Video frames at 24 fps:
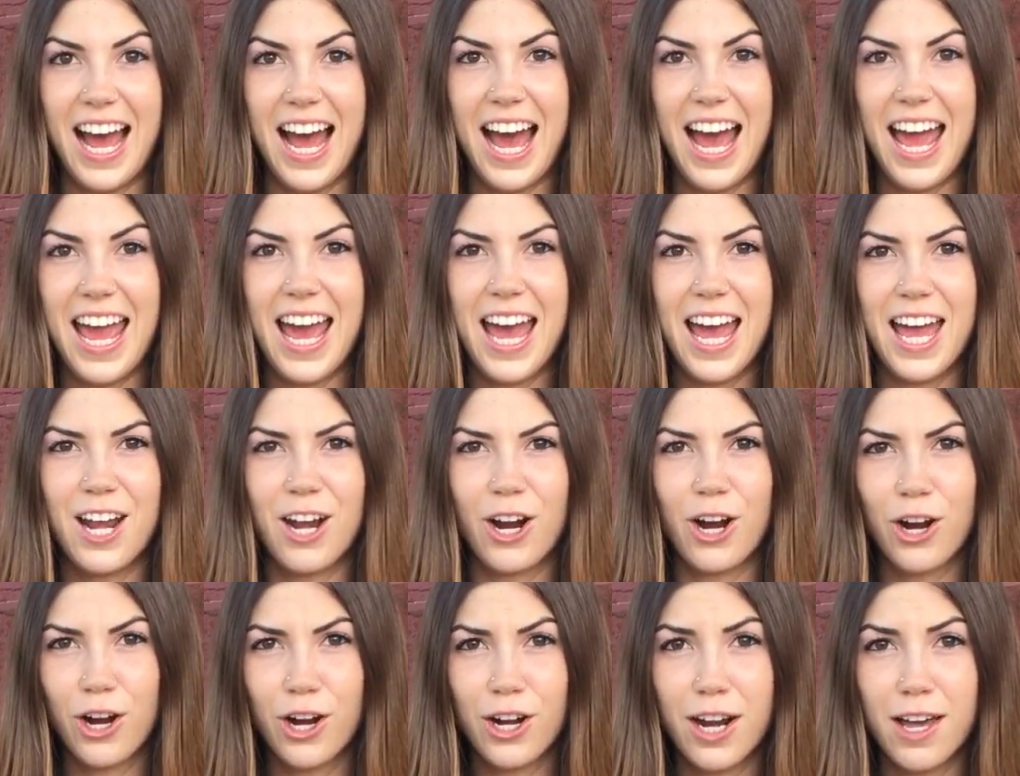I had
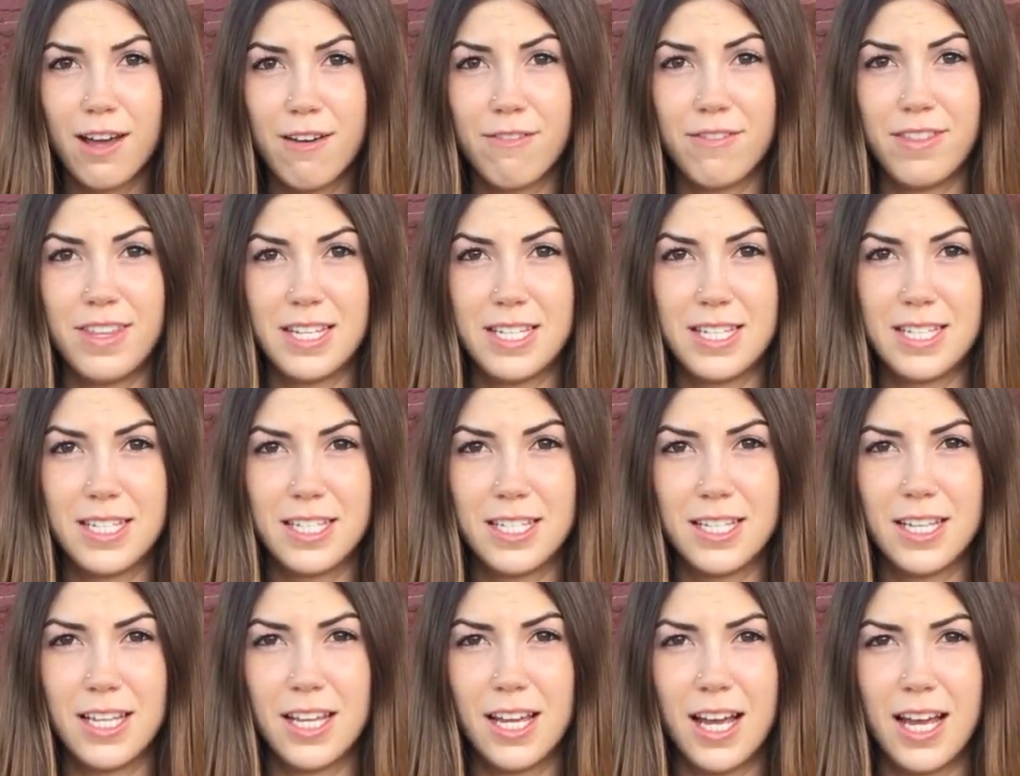heard of this
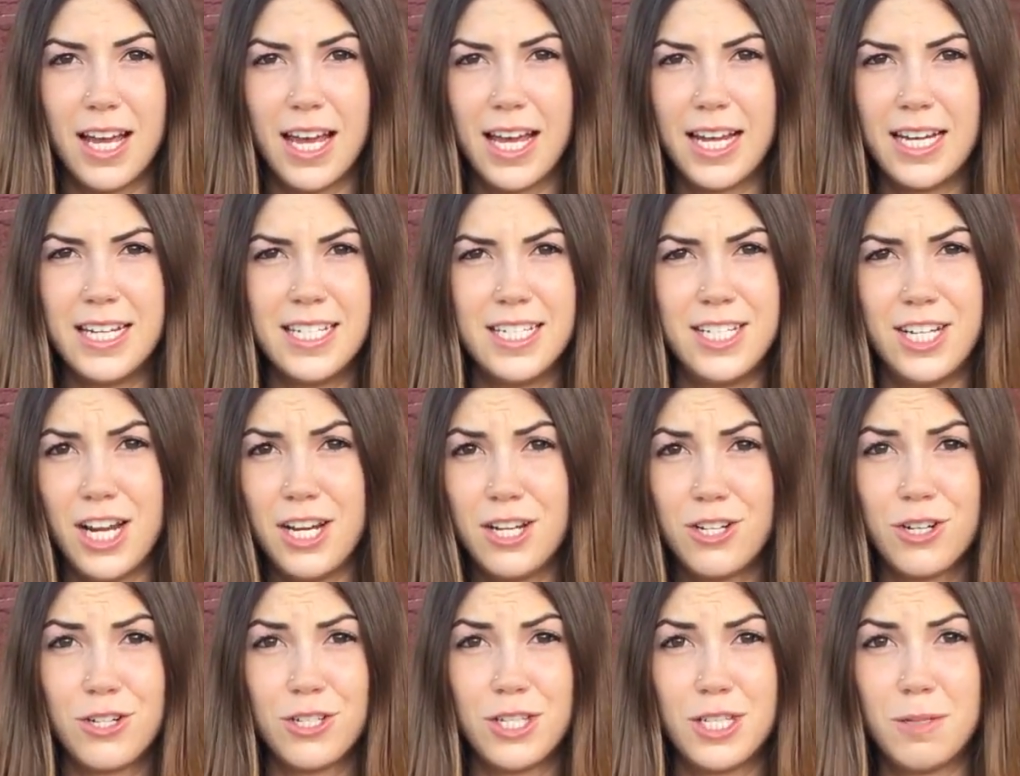like,
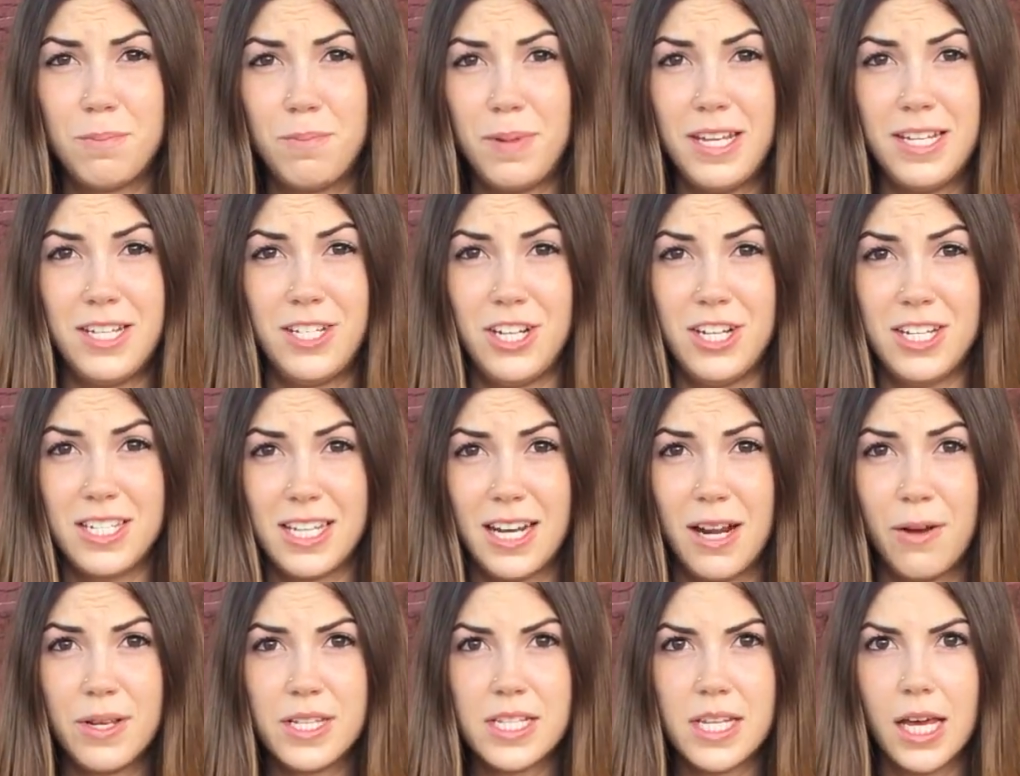endangered species
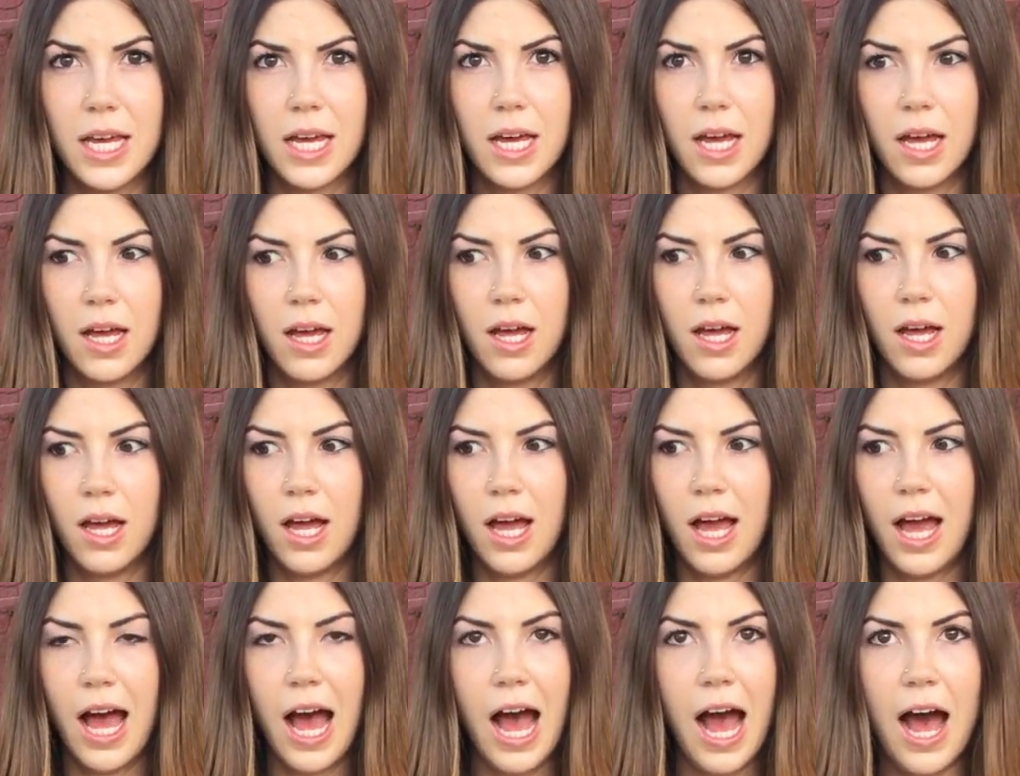and I was like,
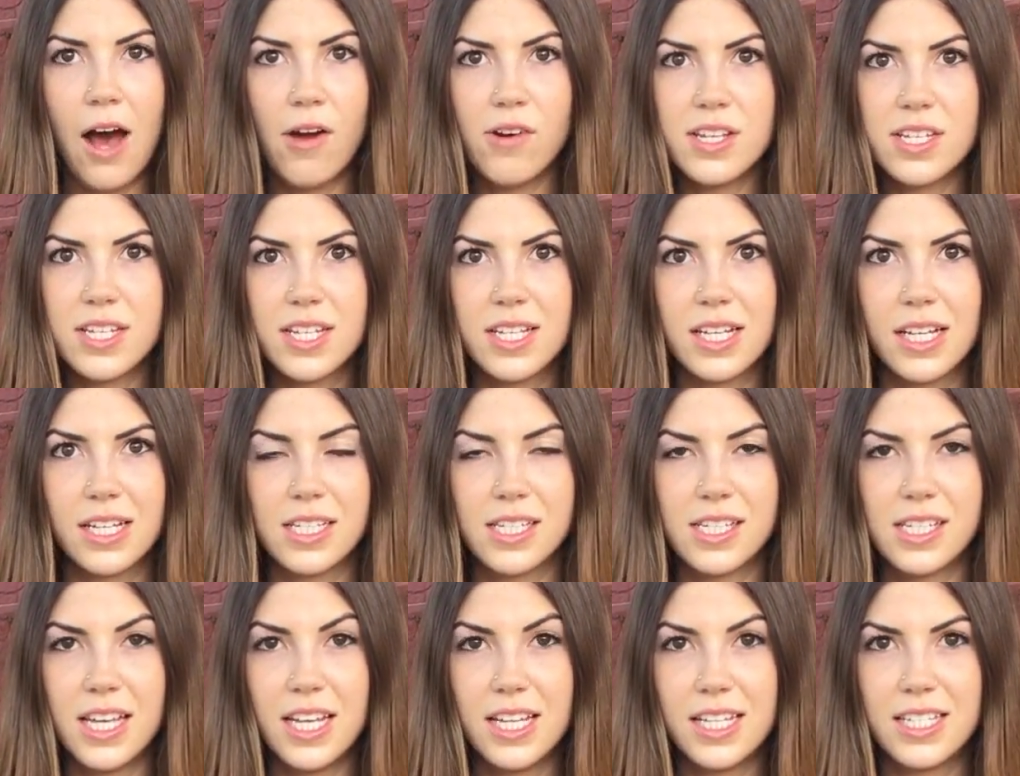how does this
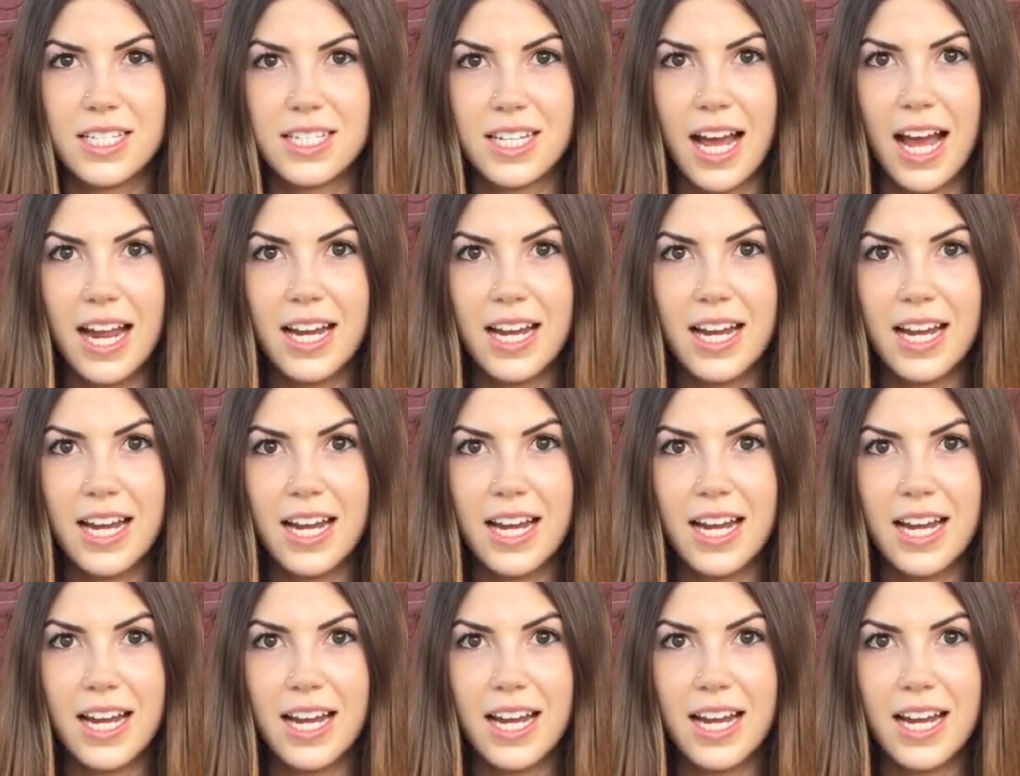exist?